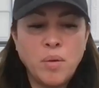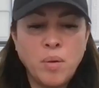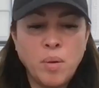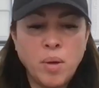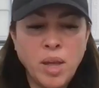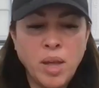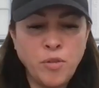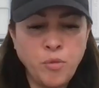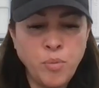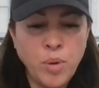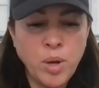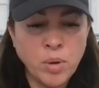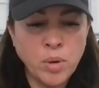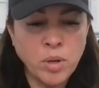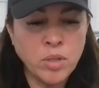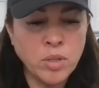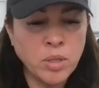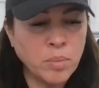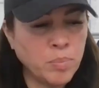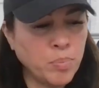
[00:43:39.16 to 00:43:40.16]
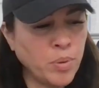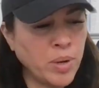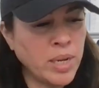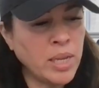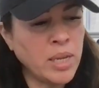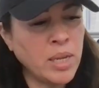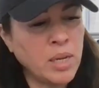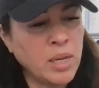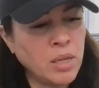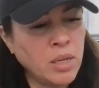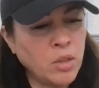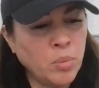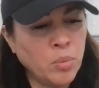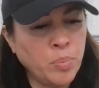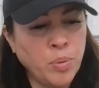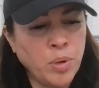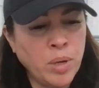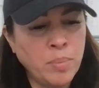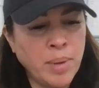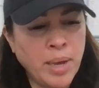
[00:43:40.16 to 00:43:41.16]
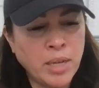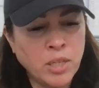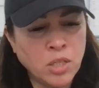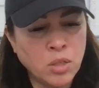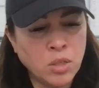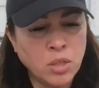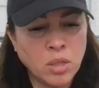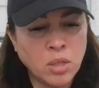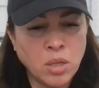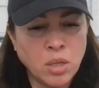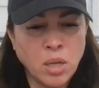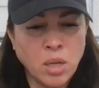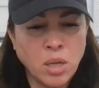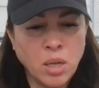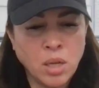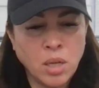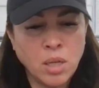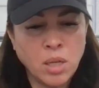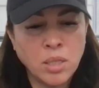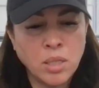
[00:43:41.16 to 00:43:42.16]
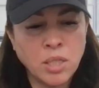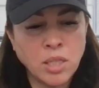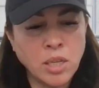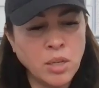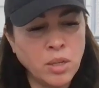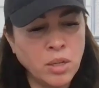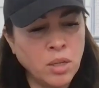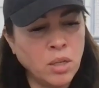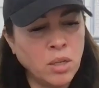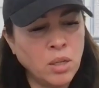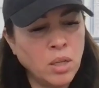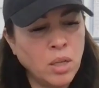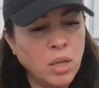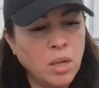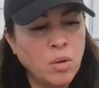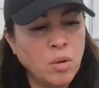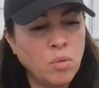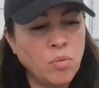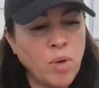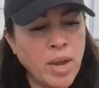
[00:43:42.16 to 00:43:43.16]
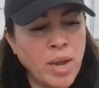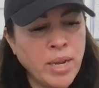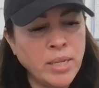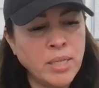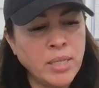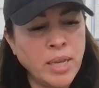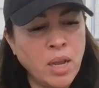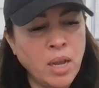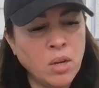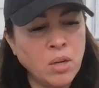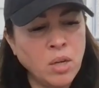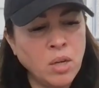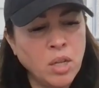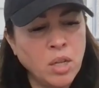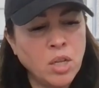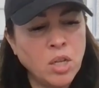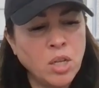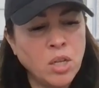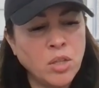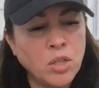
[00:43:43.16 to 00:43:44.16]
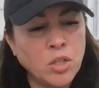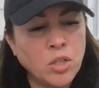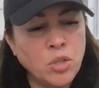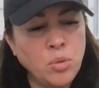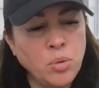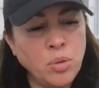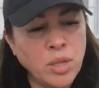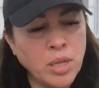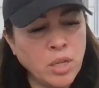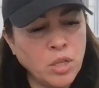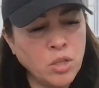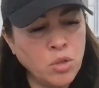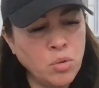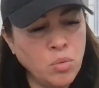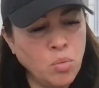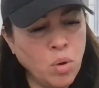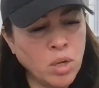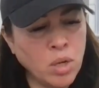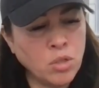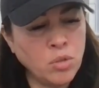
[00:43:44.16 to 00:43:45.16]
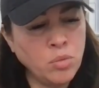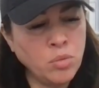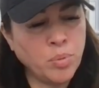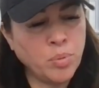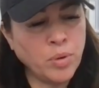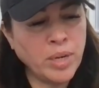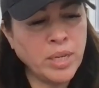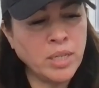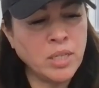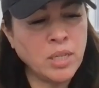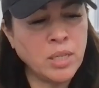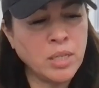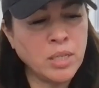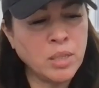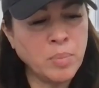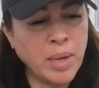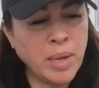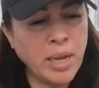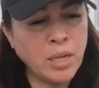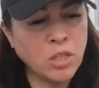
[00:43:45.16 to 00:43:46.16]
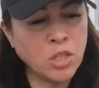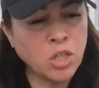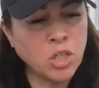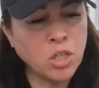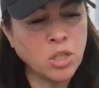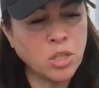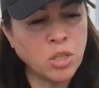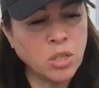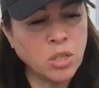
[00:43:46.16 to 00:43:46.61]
if we were to bring in another pre-match skill, writing down the 2 things you want to bring to this match.